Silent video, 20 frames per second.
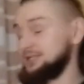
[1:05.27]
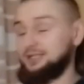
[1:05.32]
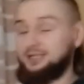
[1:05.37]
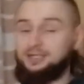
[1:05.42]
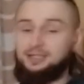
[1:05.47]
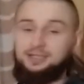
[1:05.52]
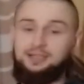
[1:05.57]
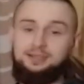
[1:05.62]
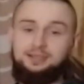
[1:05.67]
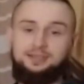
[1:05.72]

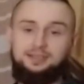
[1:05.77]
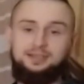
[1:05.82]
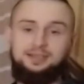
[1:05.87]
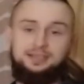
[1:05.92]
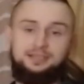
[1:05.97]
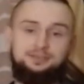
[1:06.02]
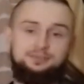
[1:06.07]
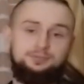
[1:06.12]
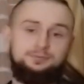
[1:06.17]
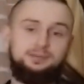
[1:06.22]
and
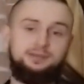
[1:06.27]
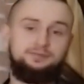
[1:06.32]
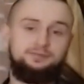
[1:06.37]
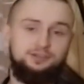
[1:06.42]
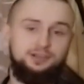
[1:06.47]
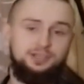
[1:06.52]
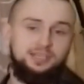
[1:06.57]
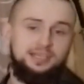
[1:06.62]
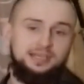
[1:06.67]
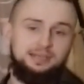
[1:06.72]
I use my
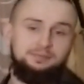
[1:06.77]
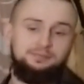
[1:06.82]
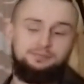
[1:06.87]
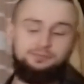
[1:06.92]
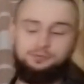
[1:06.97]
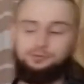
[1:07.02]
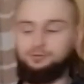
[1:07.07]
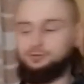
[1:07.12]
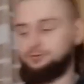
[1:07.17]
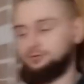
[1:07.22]
free
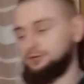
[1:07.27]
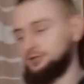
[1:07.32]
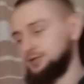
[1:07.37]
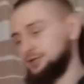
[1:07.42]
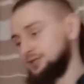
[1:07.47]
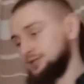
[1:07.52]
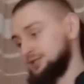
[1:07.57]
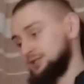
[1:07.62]
time for